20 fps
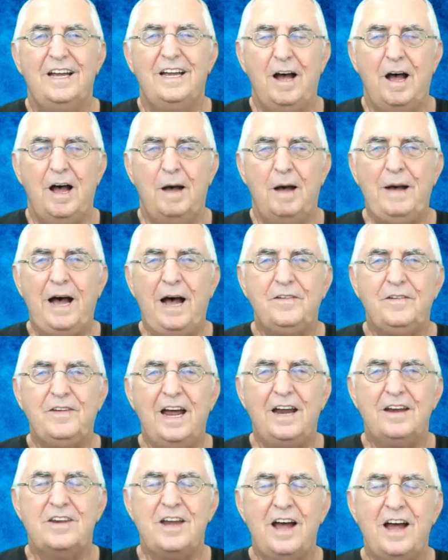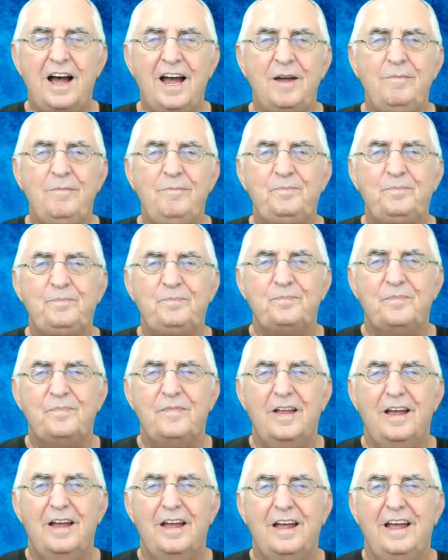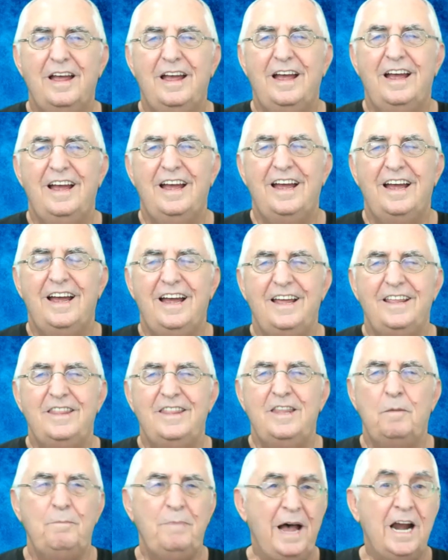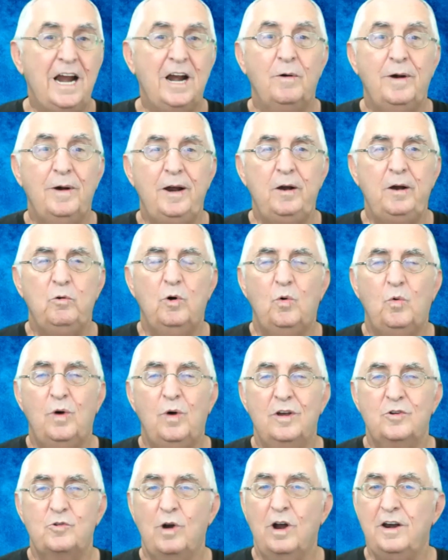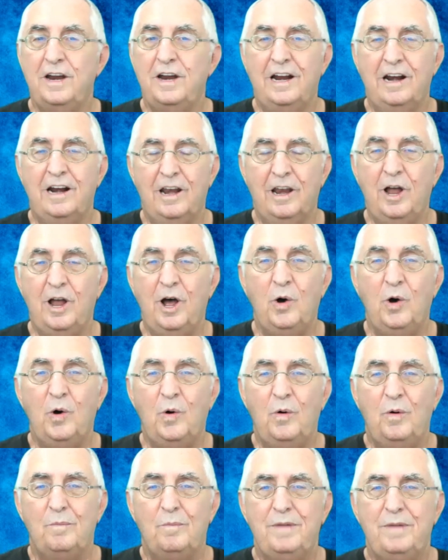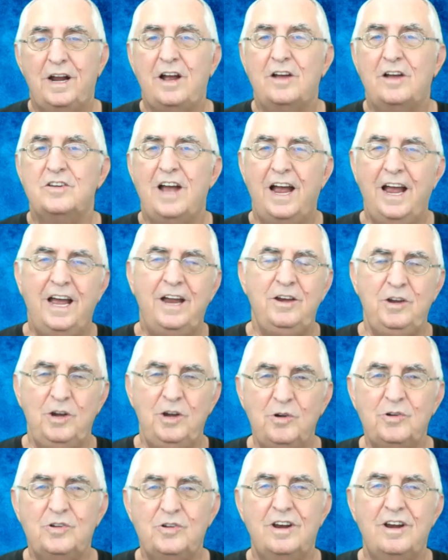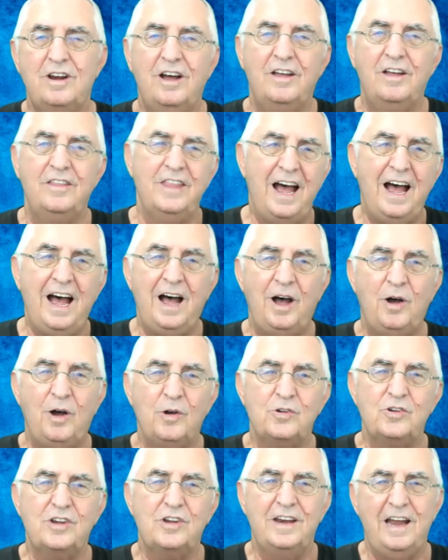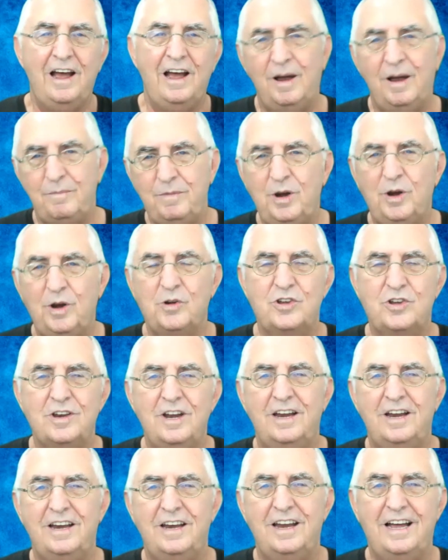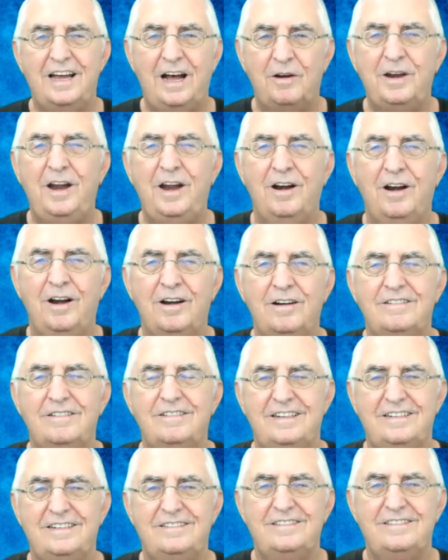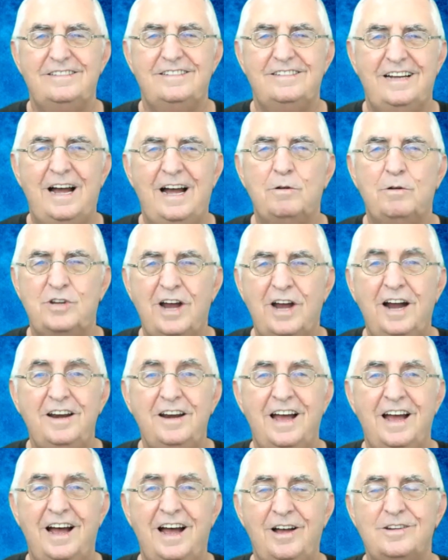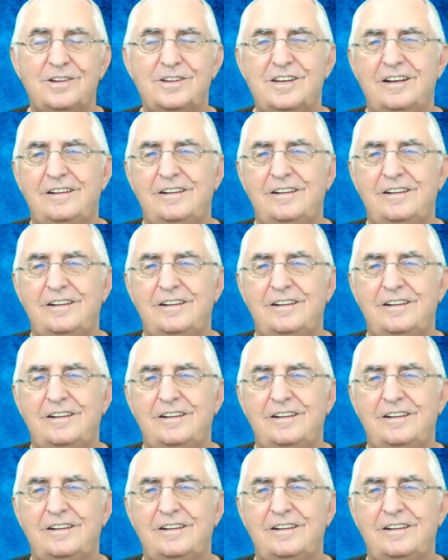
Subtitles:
about that time, the battery was running low because I had used it on the house, and now I'm using it out here outside the house.